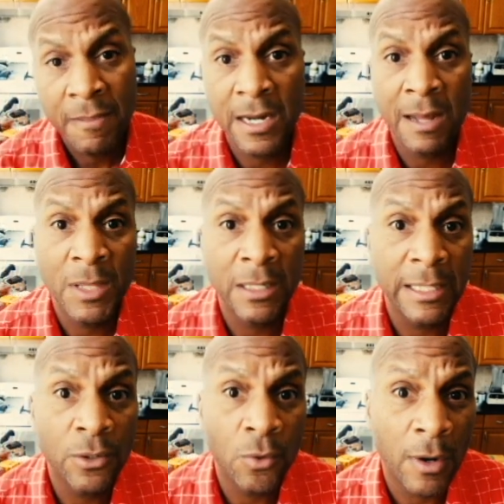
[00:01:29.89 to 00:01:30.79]
that I'm the
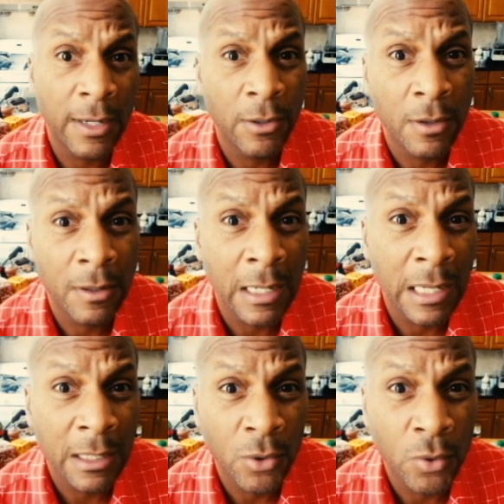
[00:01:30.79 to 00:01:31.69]
lead, organer,
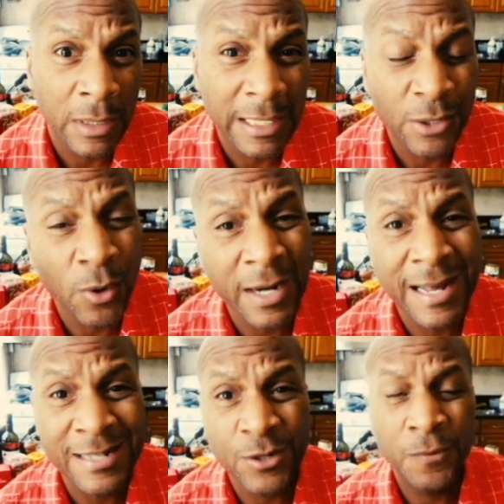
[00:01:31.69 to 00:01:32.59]
uh, lead
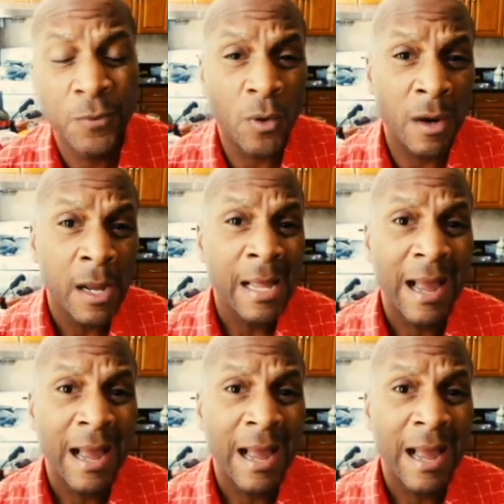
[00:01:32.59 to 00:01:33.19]
organizer for.